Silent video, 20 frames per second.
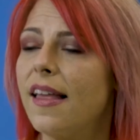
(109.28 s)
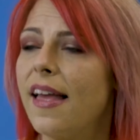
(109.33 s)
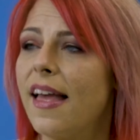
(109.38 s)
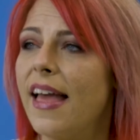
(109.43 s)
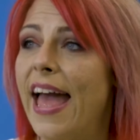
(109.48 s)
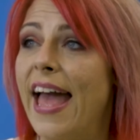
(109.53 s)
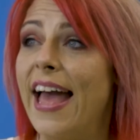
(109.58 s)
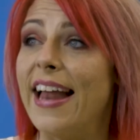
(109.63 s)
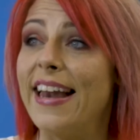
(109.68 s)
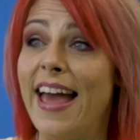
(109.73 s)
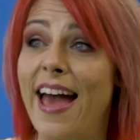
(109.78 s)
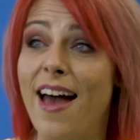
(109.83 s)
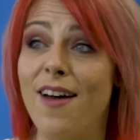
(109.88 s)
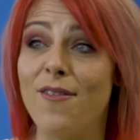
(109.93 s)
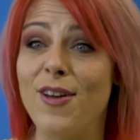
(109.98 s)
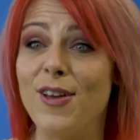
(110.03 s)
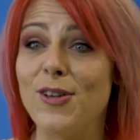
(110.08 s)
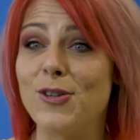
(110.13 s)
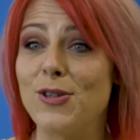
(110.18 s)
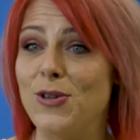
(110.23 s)
and
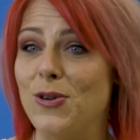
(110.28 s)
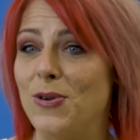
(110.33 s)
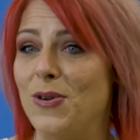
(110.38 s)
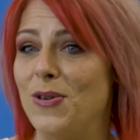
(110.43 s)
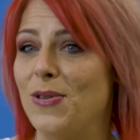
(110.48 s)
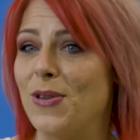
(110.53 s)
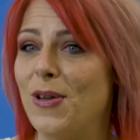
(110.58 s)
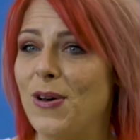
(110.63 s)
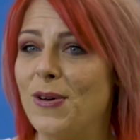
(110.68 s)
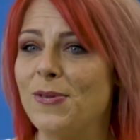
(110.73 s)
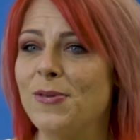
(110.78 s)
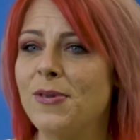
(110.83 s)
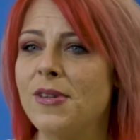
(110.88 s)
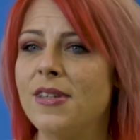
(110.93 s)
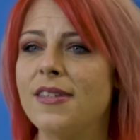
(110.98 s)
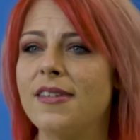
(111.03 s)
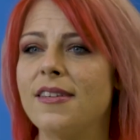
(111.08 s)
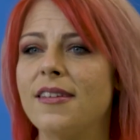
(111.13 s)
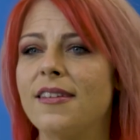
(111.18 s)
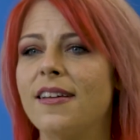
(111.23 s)
having student
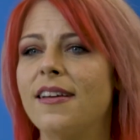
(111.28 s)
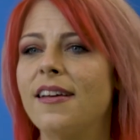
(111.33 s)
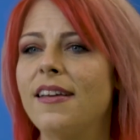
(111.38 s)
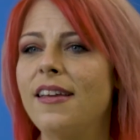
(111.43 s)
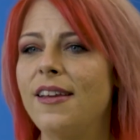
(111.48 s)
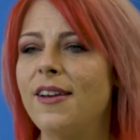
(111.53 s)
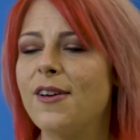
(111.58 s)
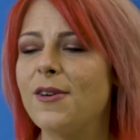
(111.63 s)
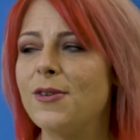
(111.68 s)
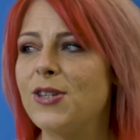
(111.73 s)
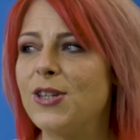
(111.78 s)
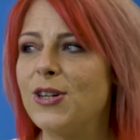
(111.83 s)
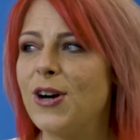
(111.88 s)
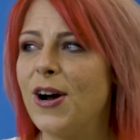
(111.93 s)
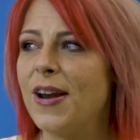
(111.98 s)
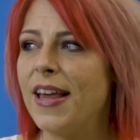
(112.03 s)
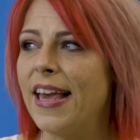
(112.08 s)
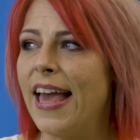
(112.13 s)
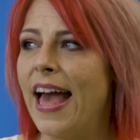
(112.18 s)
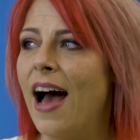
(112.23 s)
loans,
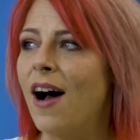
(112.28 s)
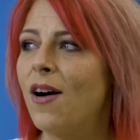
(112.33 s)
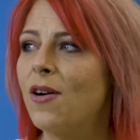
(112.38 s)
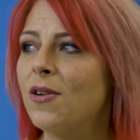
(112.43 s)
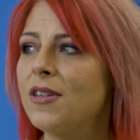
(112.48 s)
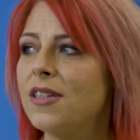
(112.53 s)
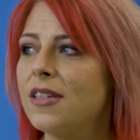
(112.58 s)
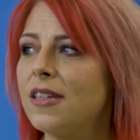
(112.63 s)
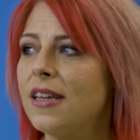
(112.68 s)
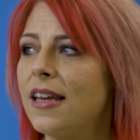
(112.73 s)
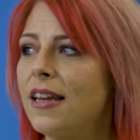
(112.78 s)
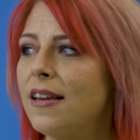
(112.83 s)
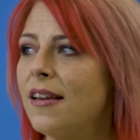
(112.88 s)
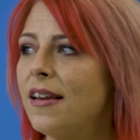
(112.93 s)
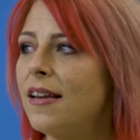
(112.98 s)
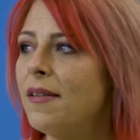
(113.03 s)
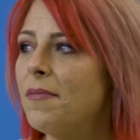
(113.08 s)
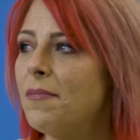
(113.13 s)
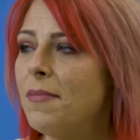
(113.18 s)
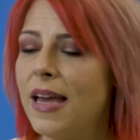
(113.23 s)
starting out
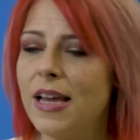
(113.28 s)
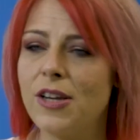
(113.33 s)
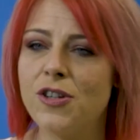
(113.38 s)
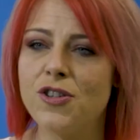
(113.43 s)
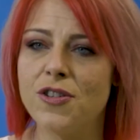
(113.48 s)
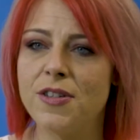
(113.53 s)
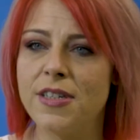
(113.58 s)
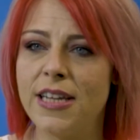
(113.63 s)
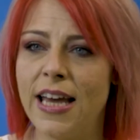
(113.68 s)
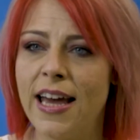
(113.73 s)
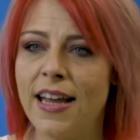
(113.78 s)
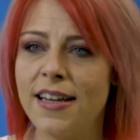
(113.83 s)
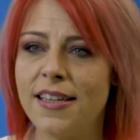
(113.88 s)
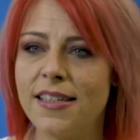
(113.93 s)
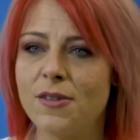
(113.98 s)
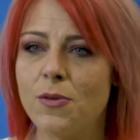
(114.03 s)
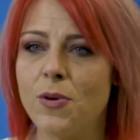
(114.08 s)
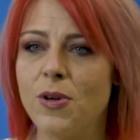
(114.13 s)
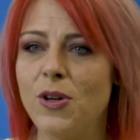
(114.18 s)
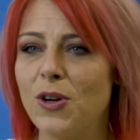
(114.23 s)
in major
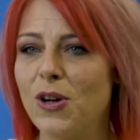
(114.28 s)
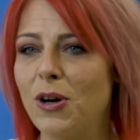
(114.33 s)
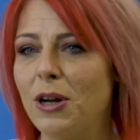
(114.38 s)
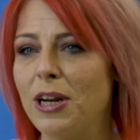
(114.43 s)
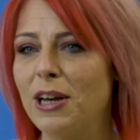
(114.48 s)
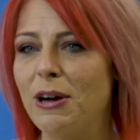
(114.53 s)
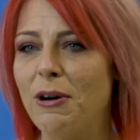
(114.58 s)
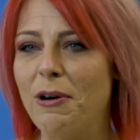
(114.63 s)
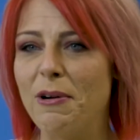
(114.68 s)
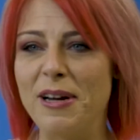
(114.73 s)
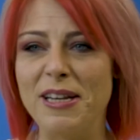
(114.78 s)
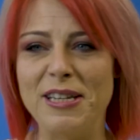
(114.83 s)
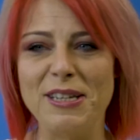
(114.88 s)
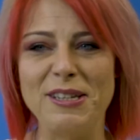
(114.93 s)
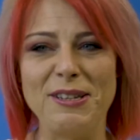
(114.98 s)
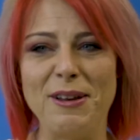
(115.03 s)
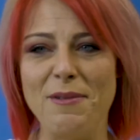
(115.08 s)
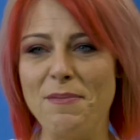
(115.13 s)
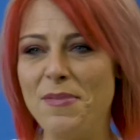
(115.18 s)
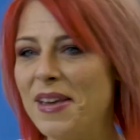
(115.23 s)
debt when you're going to go into
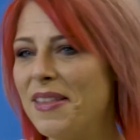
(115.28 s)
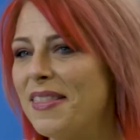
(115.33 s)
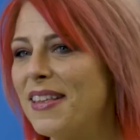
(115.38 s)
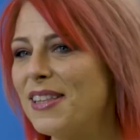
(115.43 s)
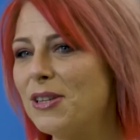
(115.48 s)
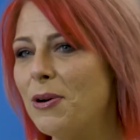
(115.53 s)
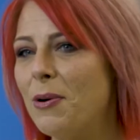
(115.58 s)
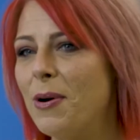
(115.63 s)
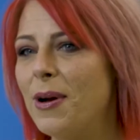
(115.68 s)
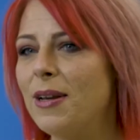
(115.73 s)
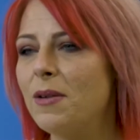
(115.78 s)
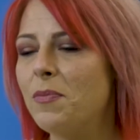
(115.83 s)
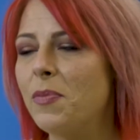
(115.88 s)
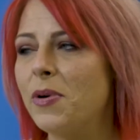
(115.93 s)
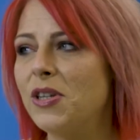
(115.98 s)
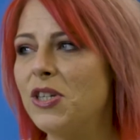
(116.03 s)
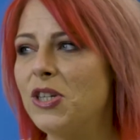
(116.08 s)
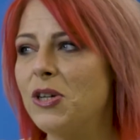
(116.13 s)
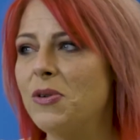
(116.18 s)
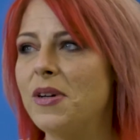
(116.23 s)
something that's going to
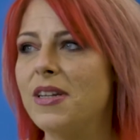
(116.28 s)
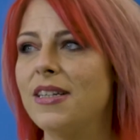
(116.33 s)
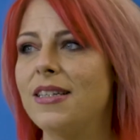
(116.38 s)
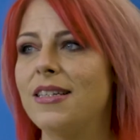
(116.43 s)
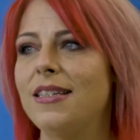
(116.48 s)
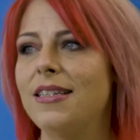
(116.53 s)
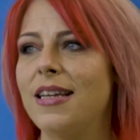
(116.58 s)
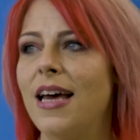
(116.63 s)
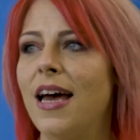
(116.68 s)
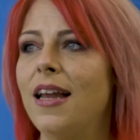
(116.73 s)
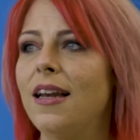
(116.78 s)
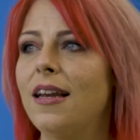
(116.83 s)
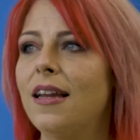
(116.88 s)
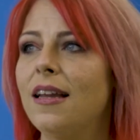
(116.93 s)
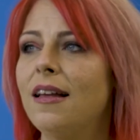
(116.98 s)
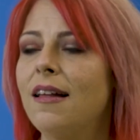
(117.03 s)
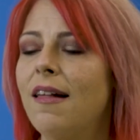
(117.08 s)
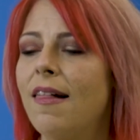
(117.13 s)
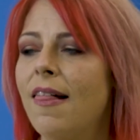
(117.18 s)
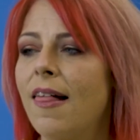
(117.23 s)
put you into debt
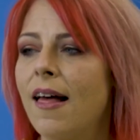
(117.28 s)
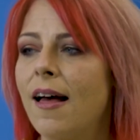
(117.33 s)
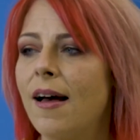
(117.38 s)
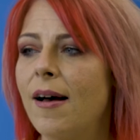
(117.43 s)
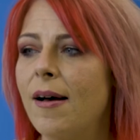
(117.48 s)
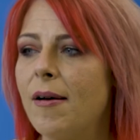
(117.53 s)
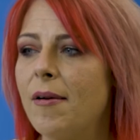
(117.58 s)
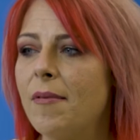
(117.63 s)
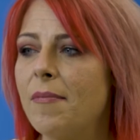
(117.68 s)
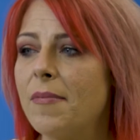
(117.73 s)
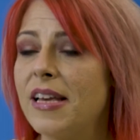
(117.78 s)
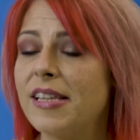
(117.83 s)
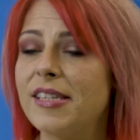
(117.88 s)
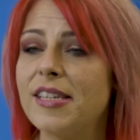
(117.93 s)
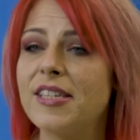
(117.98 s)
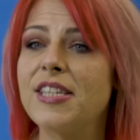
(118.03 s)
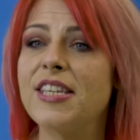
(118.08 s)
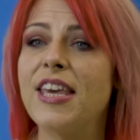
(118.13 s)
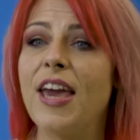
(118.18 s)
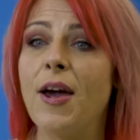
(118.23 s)
is a
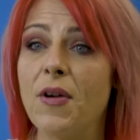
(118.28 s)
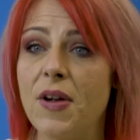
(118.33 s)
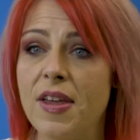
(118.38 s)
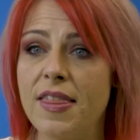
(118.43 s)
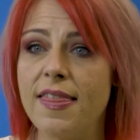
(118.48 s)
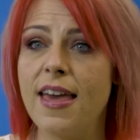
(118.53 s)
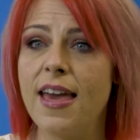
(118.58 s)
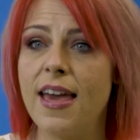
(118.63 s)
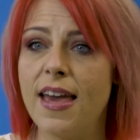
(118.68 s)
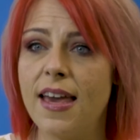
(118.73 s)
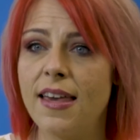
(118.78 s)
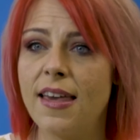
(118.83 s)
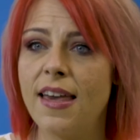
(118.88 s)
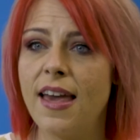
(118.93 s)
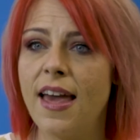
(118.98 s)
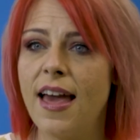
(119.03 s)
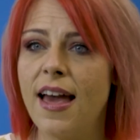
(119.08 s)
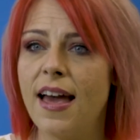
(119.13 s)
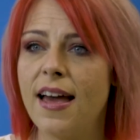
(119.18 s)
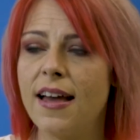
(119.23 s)
scary thing,
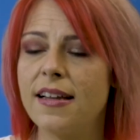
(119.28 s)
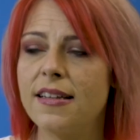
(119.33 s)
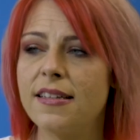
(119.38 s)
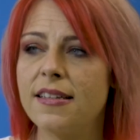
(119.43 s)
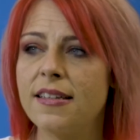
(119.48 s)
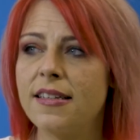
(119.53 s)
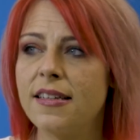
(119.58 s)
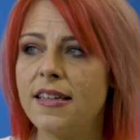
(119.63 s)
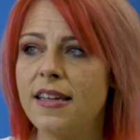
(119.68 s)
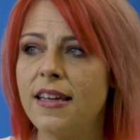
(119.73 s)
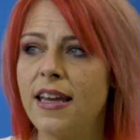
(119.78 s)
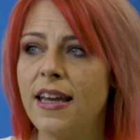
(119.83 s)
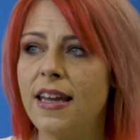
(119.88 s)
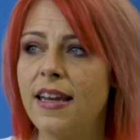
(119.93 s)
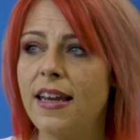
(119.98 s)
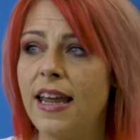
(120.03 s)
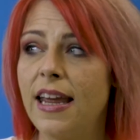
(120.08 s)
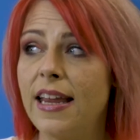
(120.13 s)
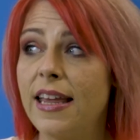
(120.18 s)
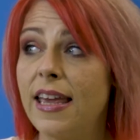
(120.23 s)
and
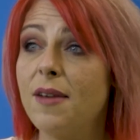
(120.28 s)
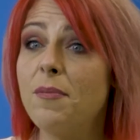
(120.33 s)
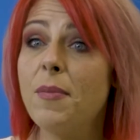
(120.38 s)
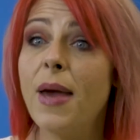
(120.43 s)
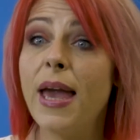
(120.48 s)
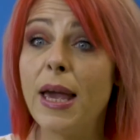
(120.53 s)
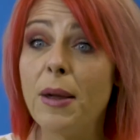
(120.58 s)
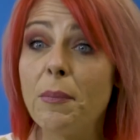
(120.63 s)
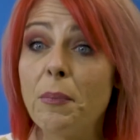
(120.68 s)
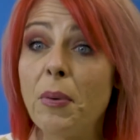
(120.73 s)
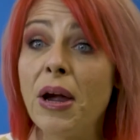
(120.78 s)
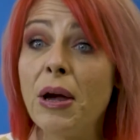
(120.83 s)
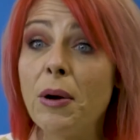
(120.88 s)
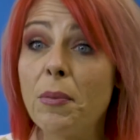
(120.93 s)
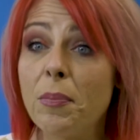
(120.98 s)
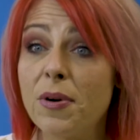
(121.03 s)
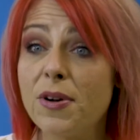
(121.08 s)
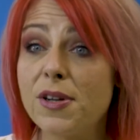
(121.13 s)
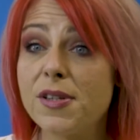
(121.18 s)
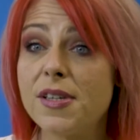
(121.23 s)
it can make and break a
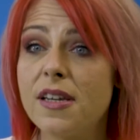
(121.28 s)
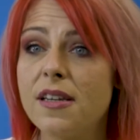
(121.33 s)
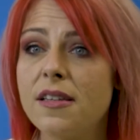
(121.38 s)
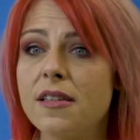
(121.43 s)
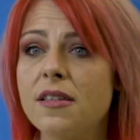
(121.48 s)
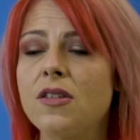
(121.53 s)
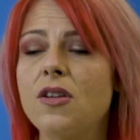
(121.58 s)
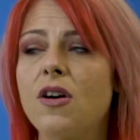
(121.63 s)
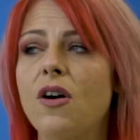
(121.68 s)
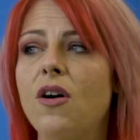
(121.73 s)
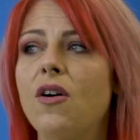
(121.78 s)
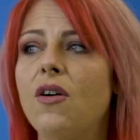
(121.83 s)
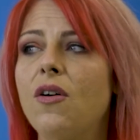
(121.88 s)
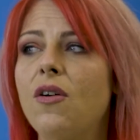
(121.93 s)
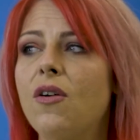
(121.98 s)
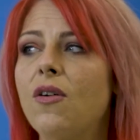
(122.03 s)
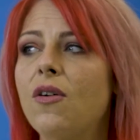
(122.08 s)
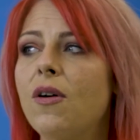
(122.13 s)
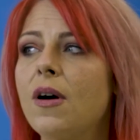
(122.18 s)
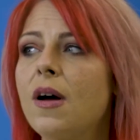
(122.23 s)
person.
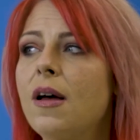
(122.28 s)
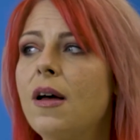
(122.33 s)
So